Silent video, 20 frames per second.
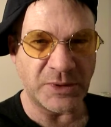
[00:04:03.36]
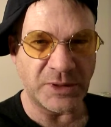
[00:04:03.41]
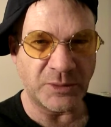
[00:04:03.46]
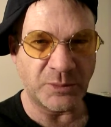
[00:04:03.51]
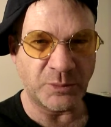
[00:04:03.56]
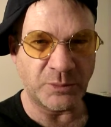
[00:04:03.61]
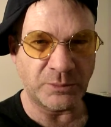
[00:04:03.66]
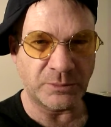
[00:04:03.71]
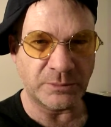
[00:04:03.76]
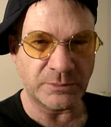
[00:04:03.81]

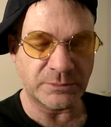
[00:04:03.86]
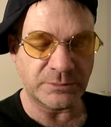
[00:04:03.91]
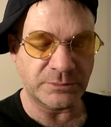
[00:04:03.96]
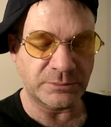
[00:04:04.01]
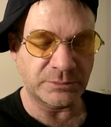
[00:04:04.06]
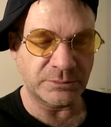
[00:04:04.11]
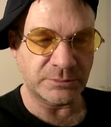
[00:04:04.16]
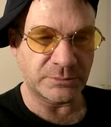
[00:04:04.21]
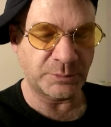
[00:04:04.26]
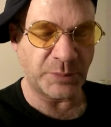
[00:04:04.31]
in
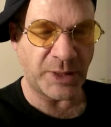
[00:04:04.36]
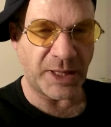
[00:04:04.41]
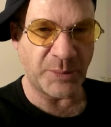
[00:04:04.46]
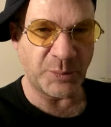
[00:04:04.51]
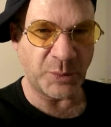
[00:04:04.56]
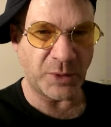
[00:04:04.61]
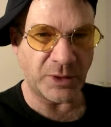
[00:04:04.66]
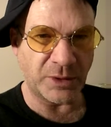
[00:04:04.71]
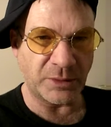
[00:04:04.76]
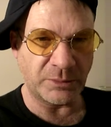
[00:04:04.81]

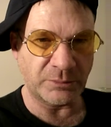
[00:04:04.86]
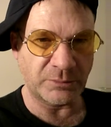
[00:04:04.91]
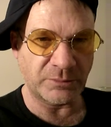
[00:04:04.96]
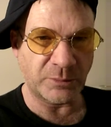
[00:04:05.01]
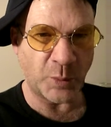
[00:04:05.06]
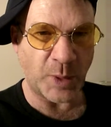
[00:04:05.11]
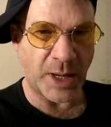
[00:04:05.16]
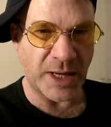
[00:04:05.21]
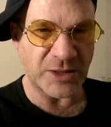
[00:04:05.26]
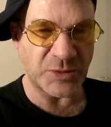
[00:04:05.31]
paper,
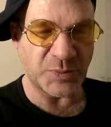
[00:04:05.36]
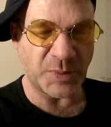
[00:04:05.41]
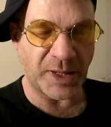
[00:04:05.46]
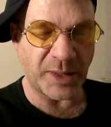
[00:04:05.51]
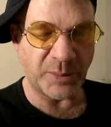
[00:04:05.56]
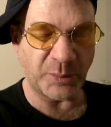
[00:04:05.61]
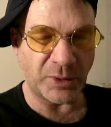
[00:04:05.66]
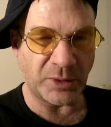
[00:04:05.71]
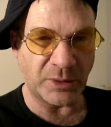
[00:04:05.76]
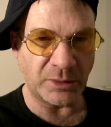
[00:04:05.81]
wax
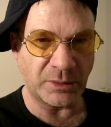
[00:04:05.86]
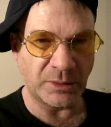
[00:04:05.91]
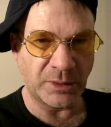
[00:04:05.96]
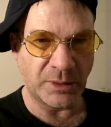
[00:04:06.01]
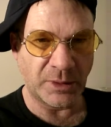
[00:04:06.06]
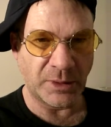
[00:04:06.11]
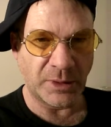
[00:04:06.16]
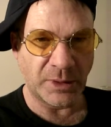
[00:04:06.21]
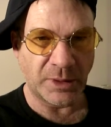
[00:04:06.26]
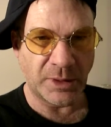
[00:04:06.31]
paper,
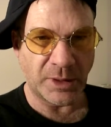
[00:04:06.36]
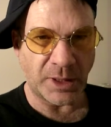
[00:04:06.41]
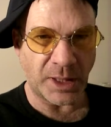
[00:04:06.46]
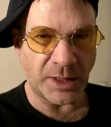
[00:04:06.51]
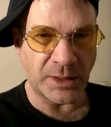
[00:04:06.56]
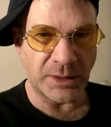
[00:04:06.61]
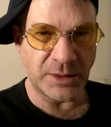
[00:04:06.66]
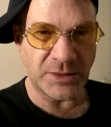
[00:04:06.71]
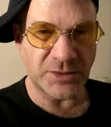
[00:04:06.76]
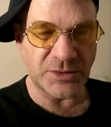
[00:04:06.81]

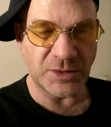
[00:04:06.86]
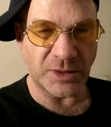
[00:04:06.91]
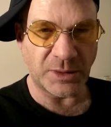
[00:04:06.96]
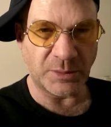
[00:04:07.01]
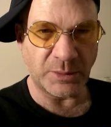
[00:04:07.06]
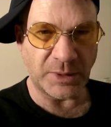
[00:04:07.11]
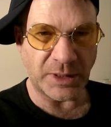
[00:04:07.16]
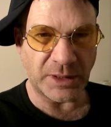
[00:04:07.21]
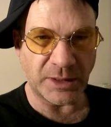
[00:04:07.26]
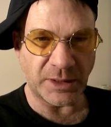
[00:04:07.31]
and it's
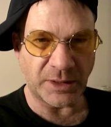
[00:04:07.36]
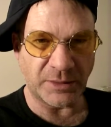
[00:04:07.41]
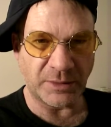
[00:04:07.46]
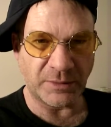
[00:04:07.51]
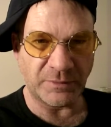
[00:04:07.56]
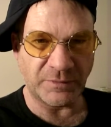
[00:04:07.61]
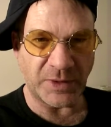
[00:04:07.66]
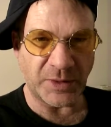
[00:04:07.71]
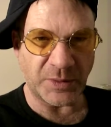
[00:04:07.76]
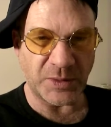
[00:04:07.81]
like a
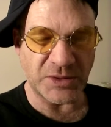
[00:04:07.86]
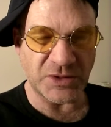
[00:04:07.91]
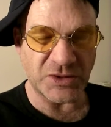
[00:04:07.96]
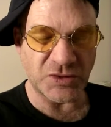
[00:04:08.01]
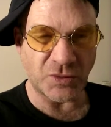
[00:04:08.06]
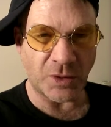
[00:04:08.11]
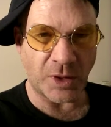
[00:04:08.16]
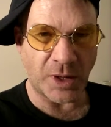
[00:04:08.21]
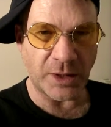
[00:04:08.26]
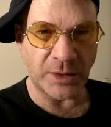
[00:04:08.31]
very
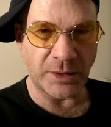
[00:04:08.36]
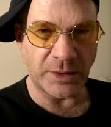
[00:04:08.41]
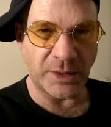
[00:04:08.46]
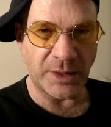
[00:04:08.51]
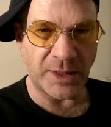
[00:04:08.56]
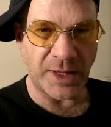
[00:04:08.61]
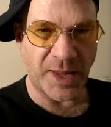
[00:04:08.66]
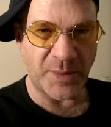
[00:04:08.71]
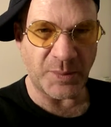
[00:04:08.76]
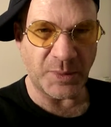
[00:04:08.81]
strong
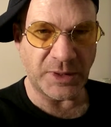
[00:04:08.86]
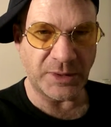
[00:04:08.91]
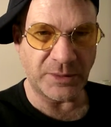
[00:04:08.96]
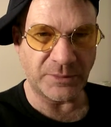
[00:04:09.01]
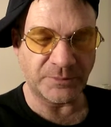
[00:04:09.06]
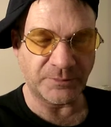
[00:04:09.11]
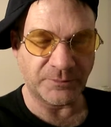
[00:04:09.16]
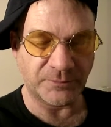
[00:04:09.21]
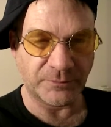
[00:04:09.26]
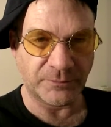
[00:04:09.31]
lemon.